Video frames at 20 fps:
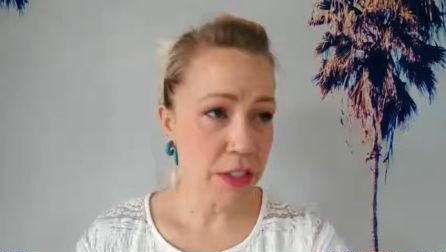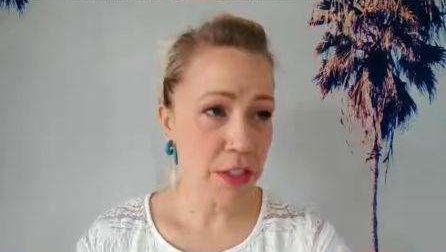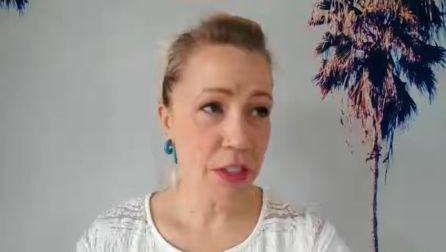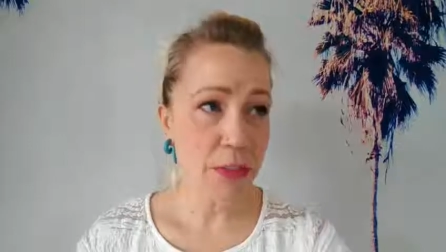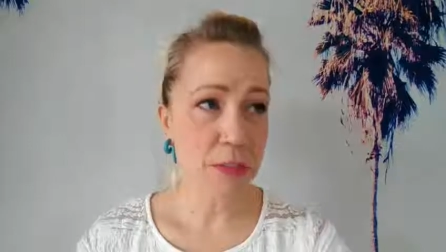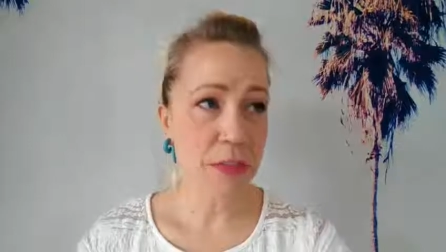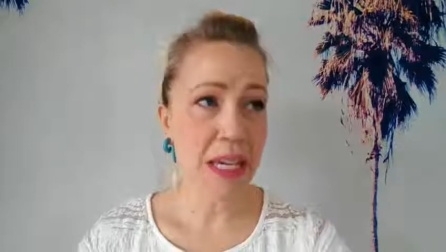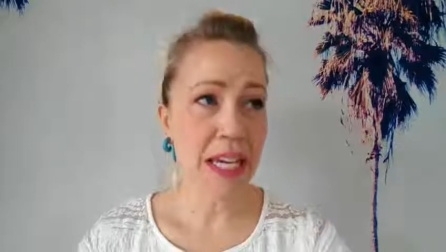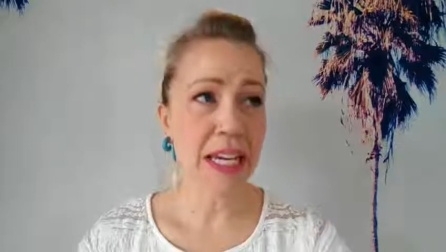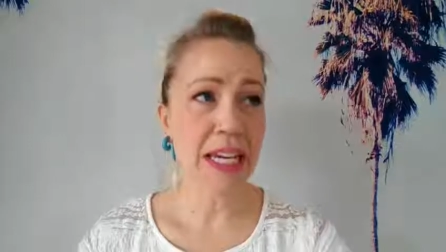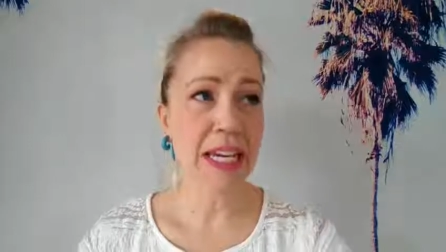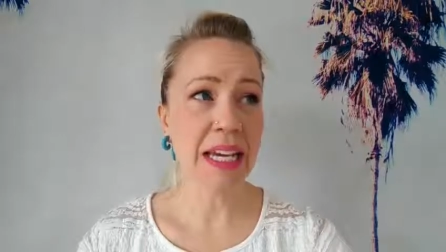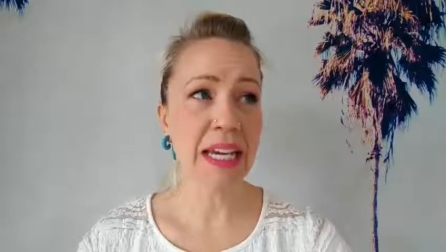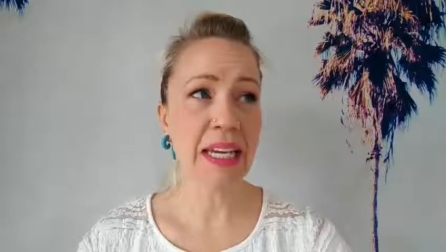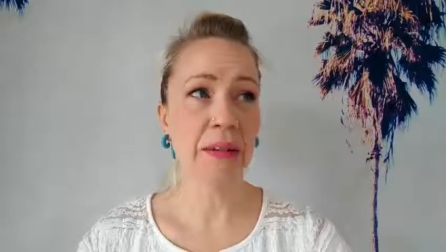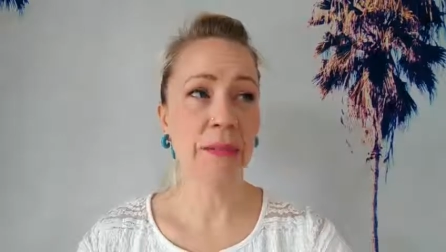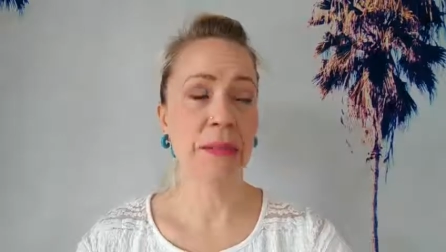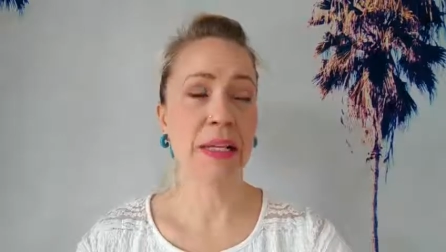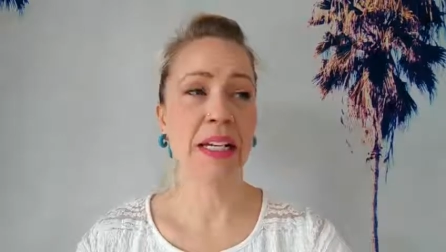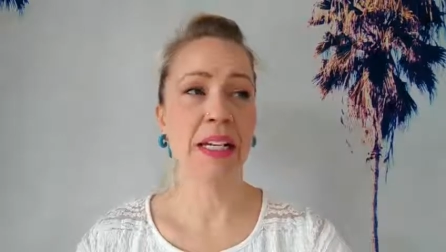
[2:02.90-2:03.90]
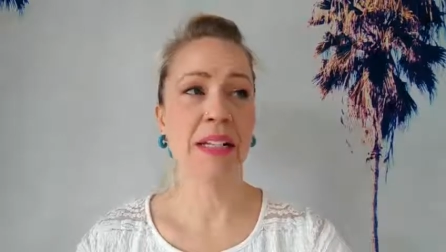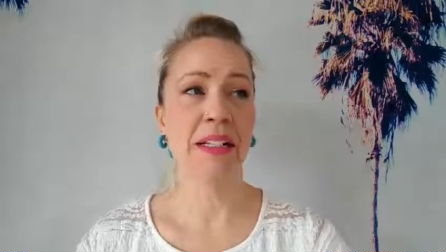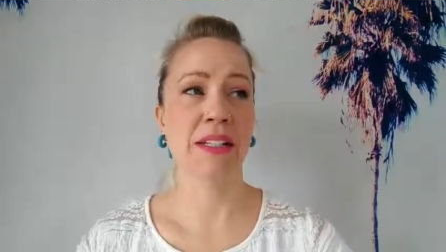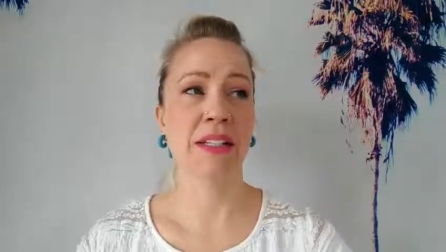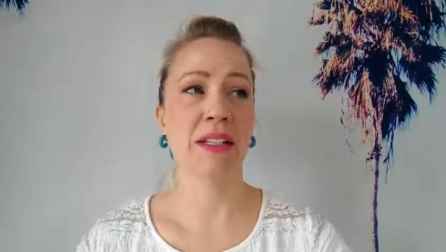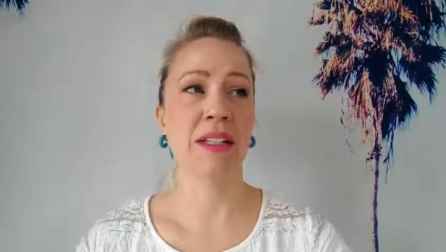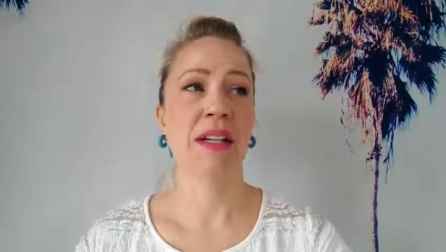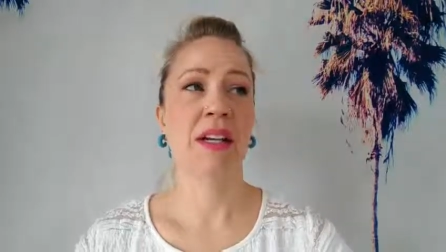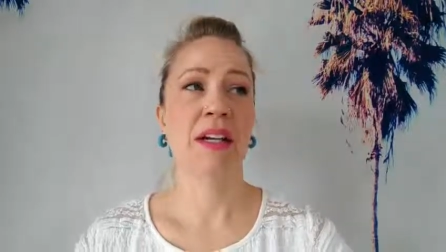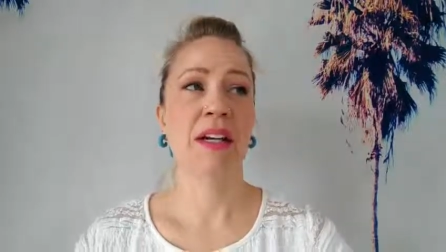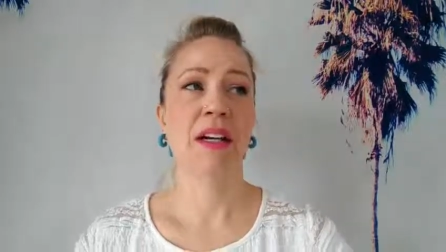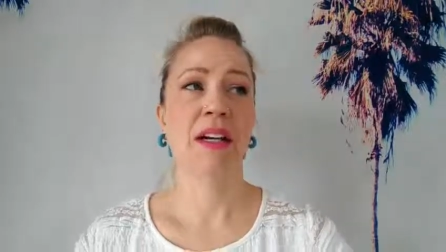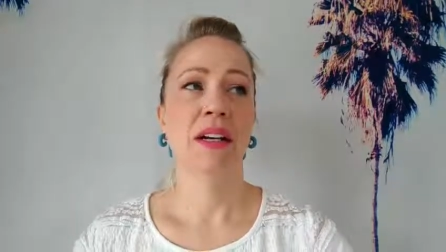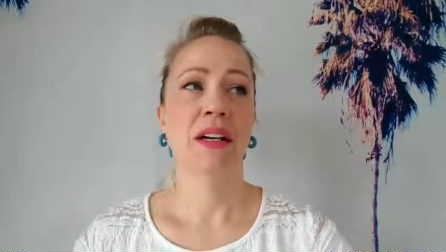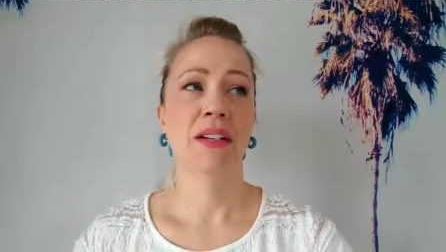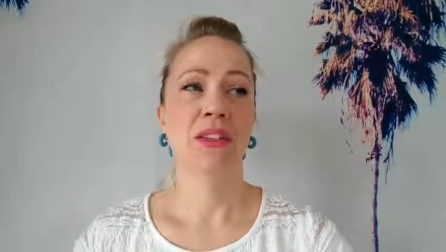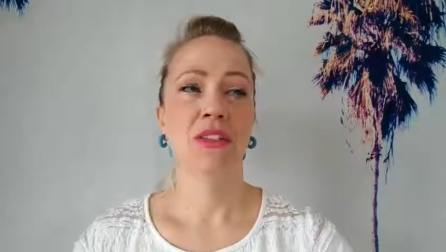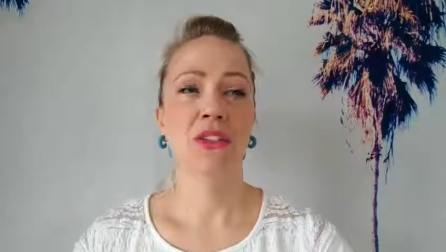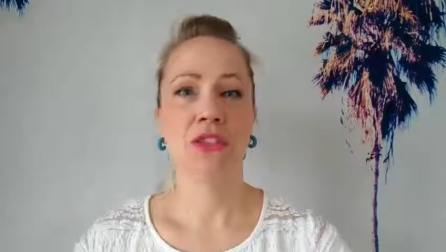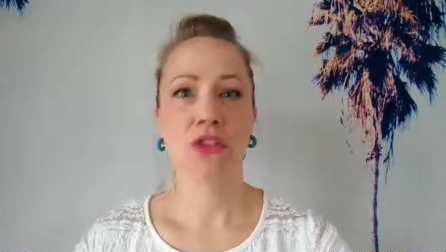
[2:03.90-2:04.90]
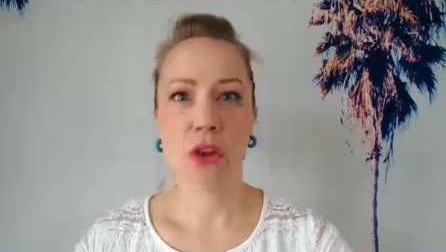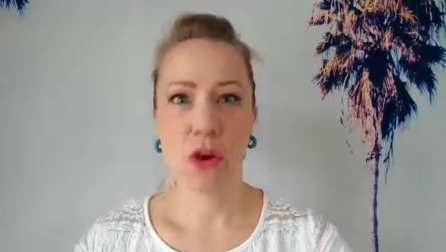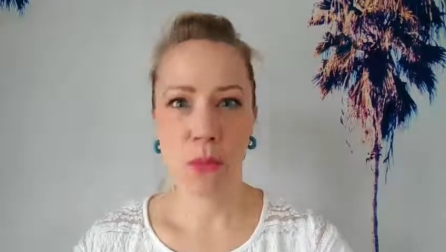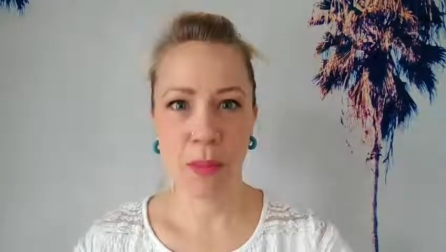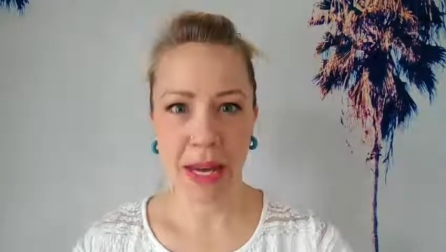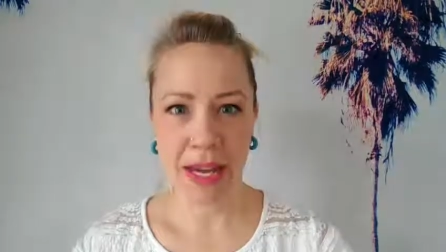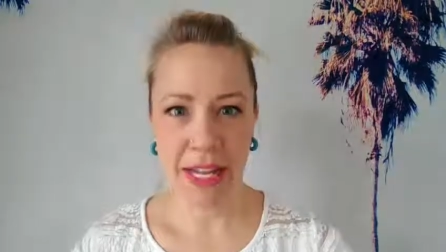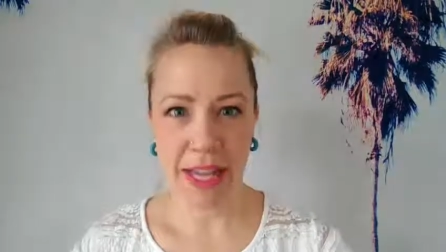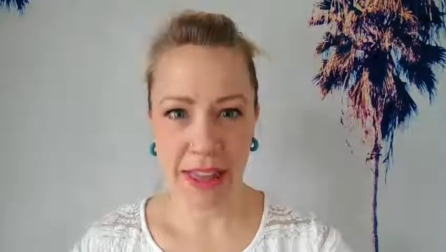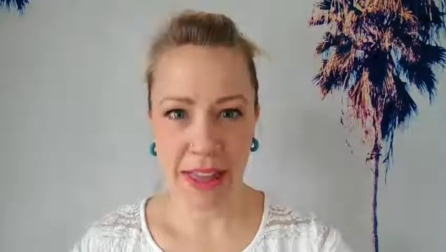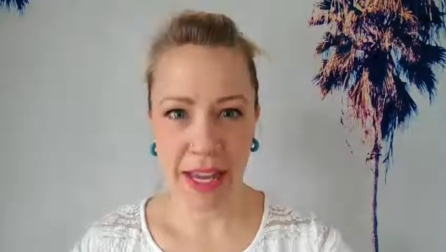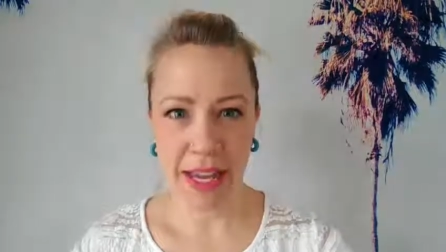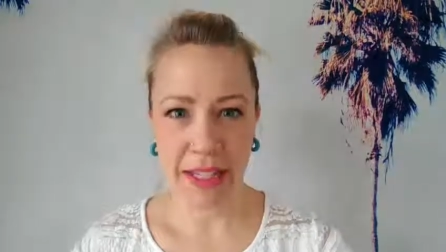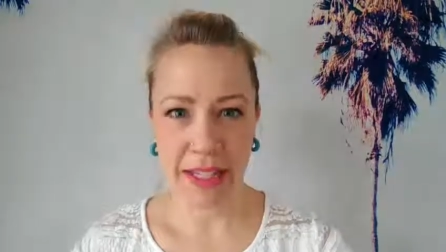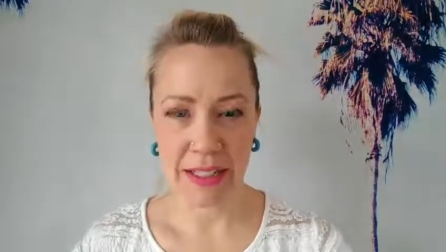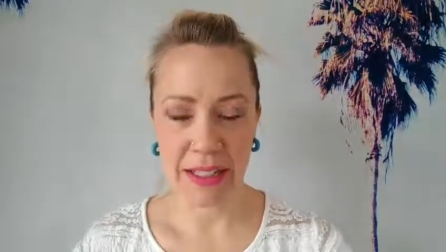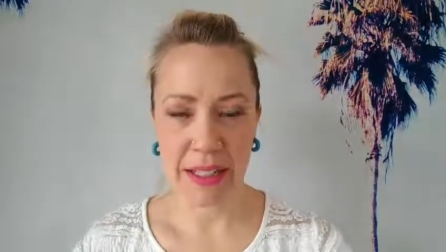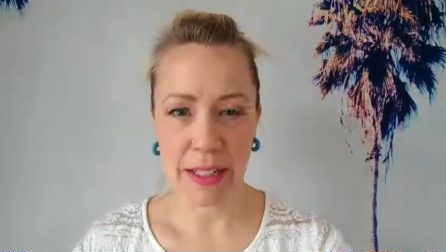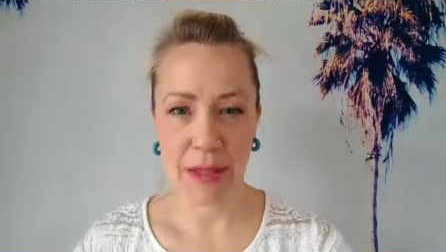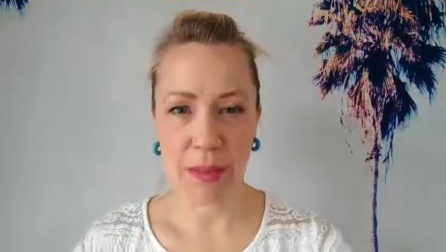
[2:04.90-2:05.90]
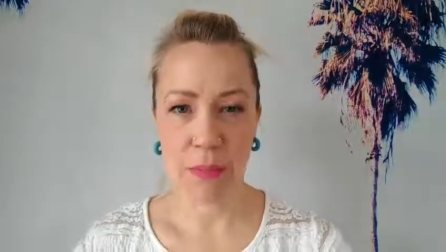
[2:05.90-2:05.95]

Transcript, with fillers: to me, it means so many things,